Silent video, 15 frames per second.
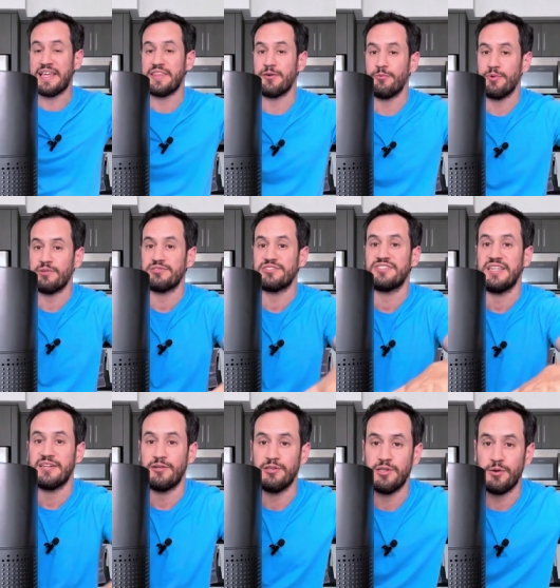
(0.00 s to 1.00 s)
and they will
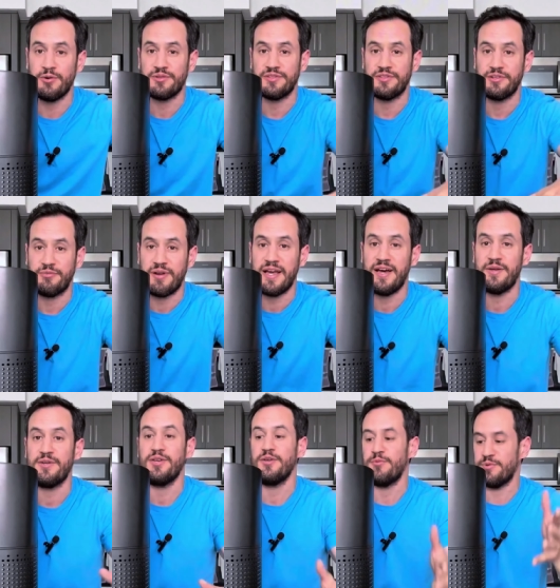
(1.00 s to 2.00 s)
settle lower to the
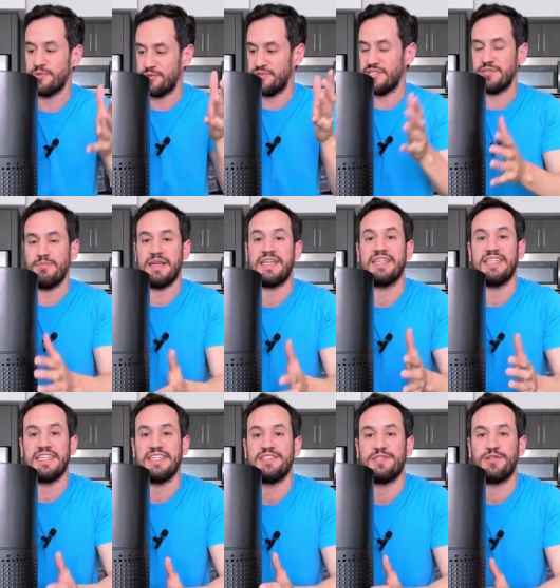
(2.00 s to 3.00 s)
ground, which will just make it
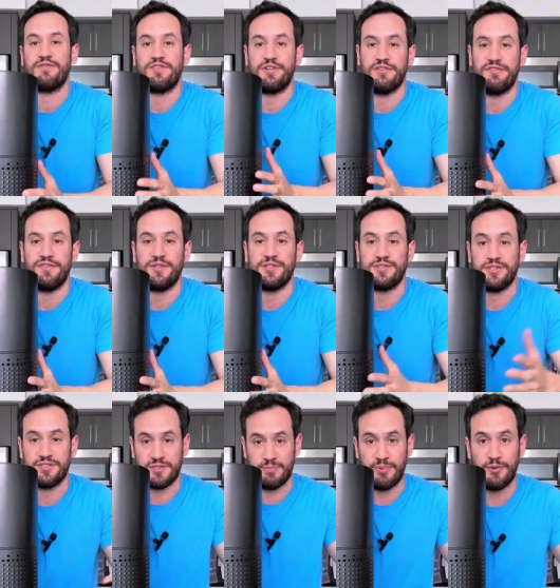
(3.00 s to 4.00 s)
easier for your filter
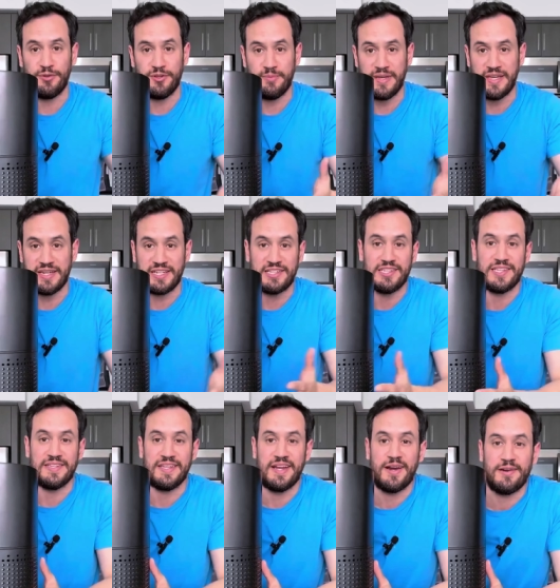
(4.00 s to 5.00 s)
to pull them in and clean
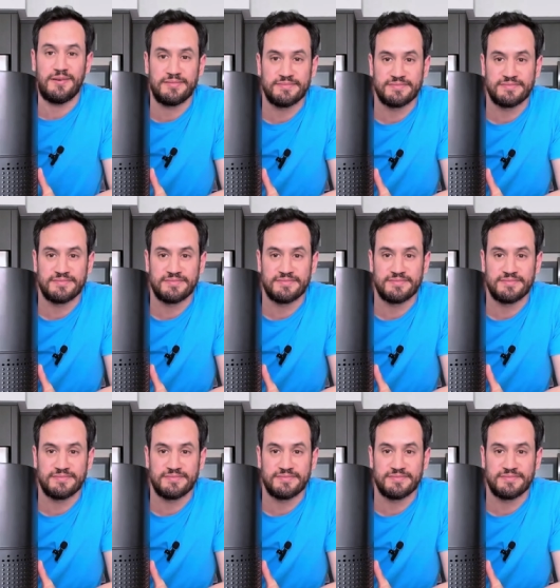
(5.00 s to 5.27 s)
the air.